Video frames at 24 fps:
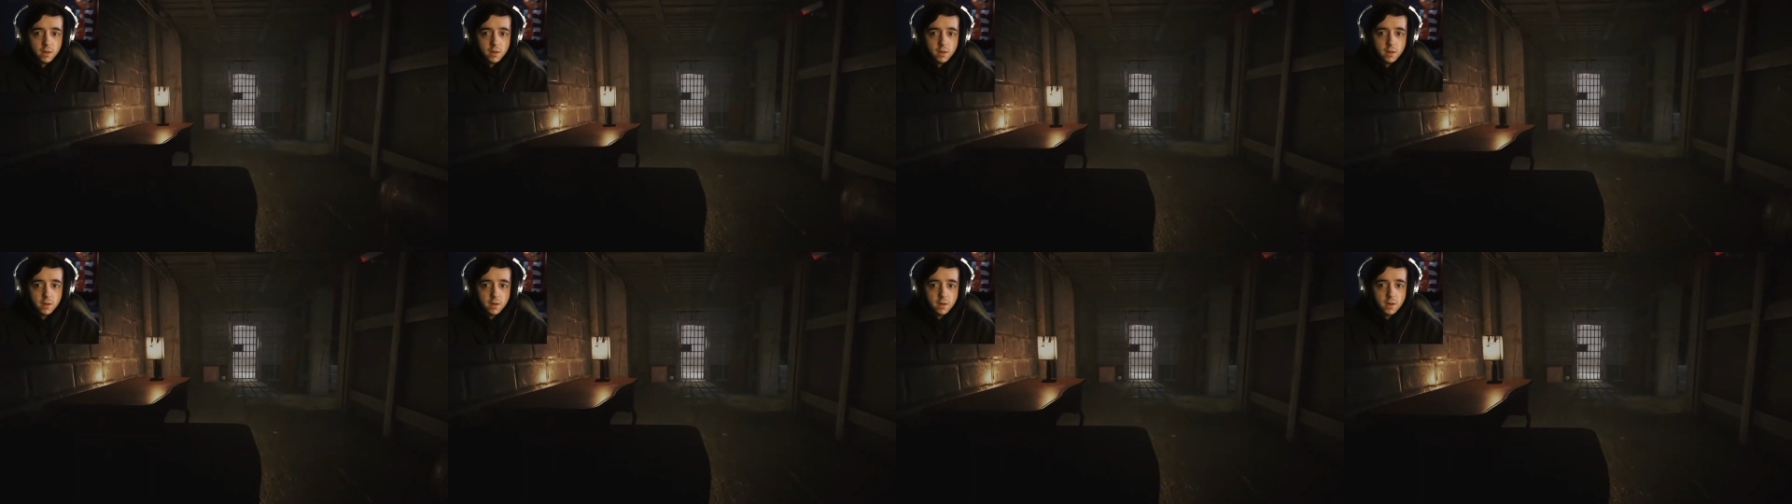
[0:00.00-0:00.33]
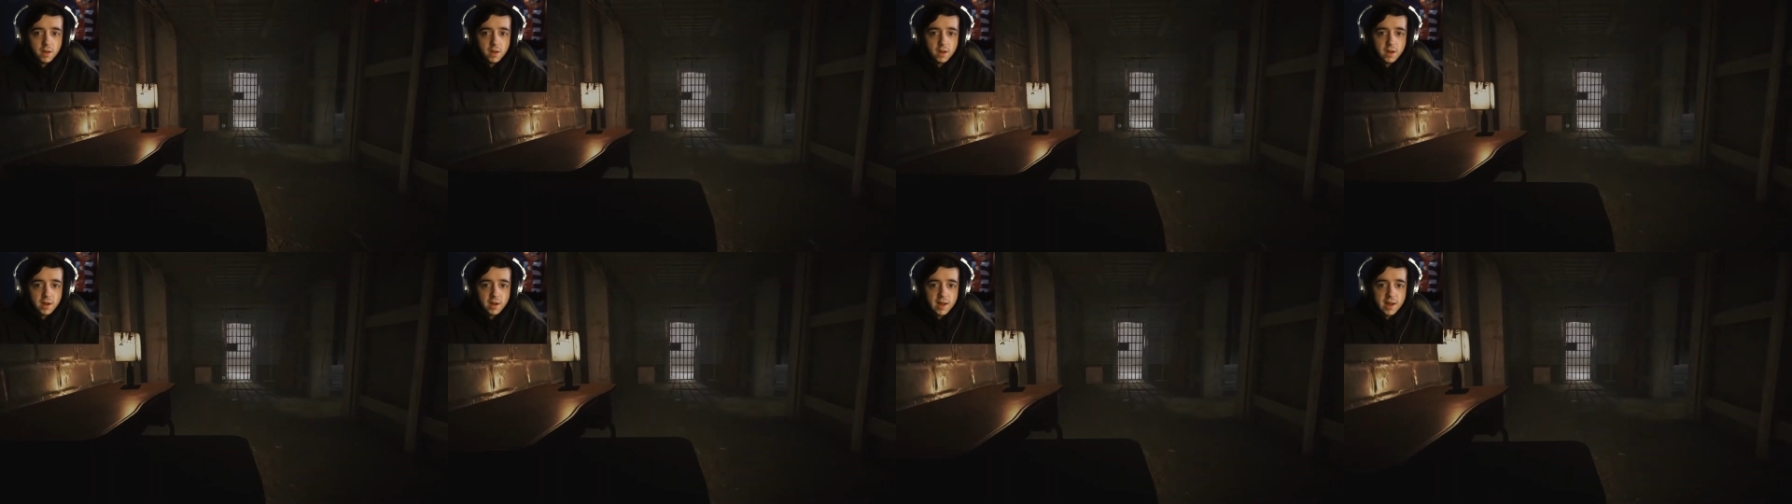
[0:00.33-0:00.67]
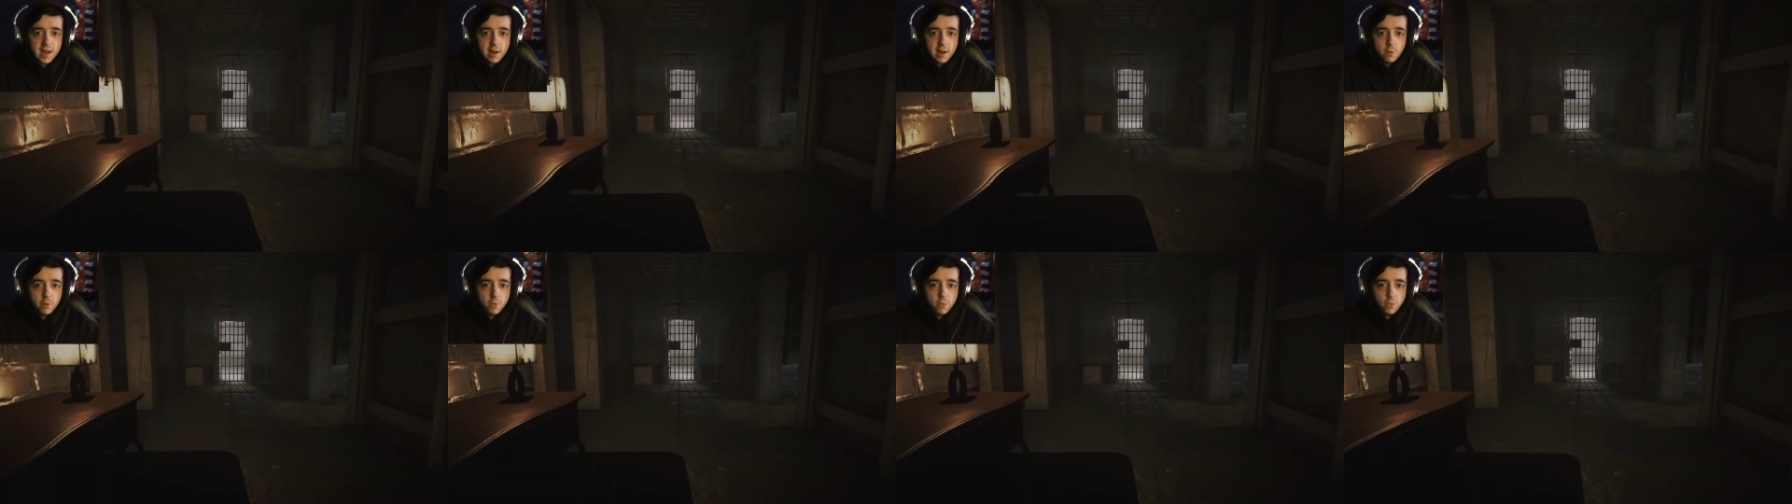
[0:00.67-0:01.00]
and
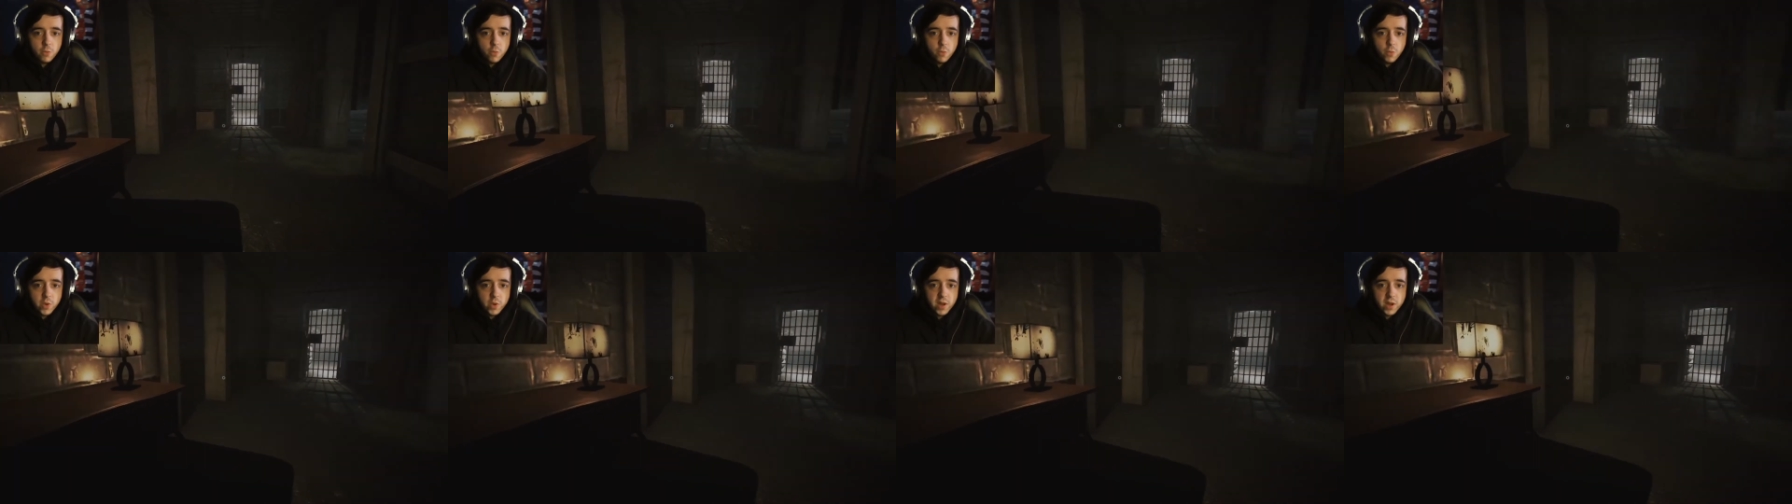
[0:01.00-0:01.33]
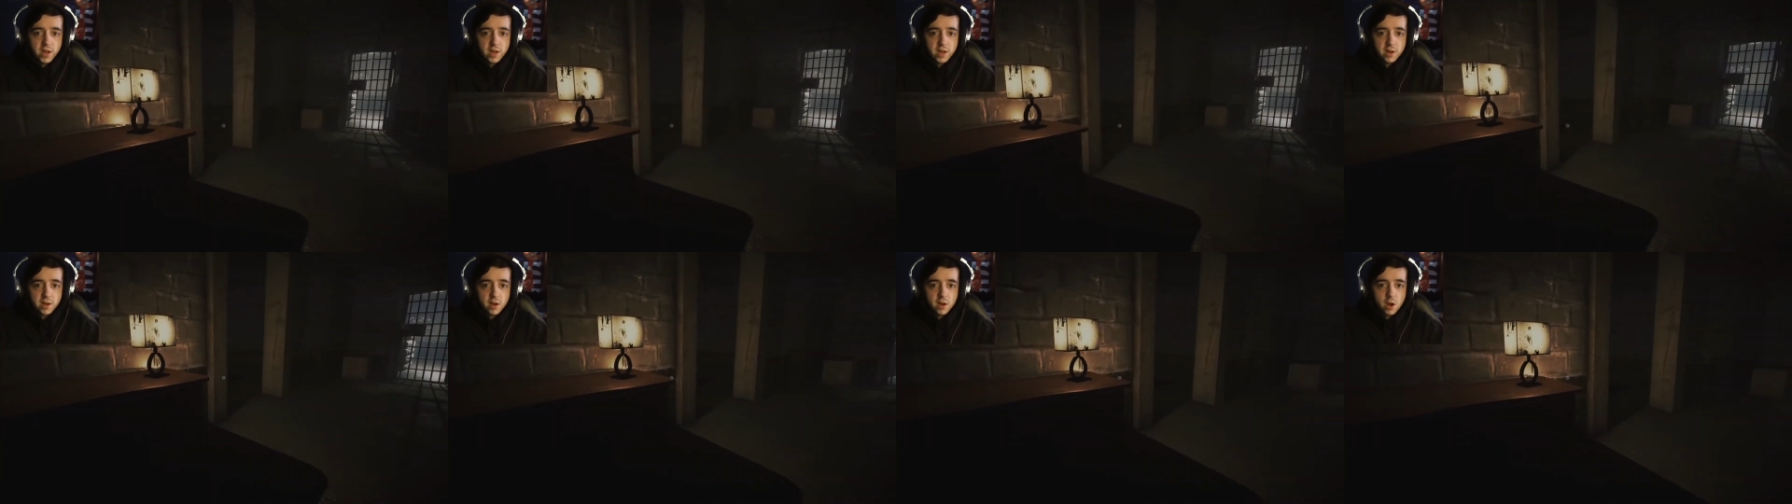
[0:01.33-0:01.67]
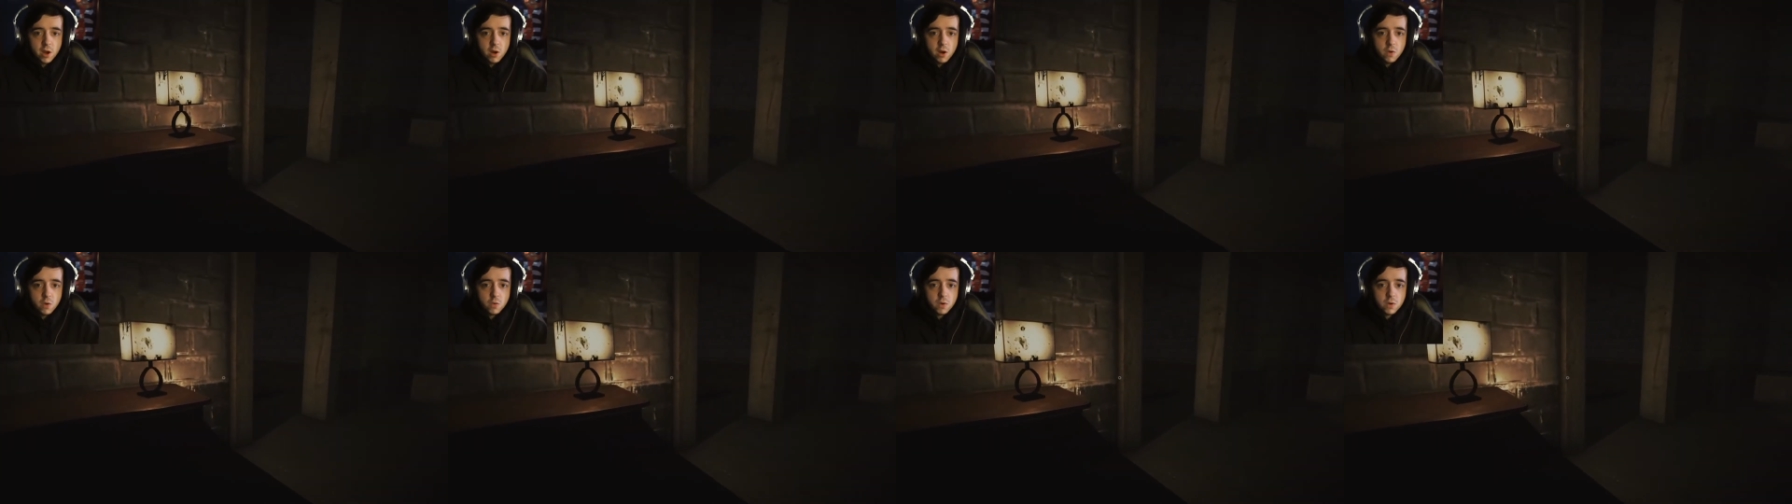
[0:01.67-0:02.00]
now we can
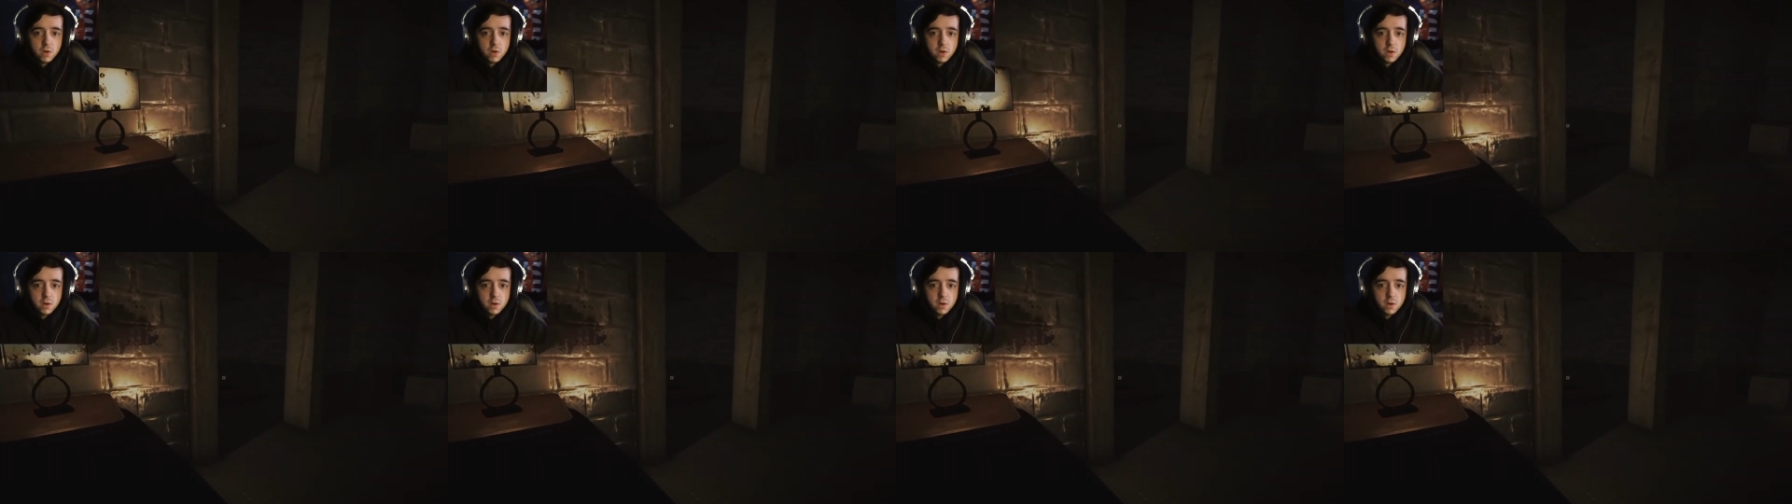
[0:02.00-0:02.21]
know